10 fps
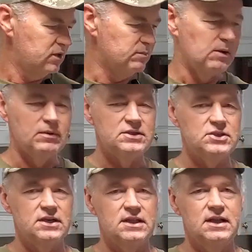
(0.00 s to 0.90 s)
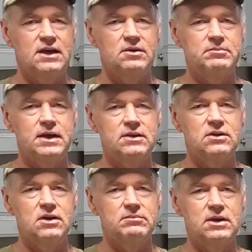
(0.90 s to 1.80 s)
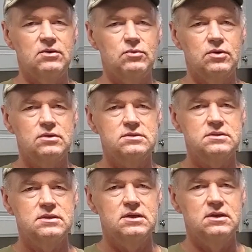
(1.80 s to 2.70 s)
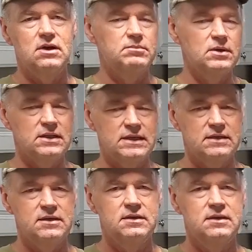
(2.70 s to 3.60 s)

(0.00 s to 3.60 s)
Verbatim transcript: you might want to check that out, Bad Dog Metalworks. I'll put a link.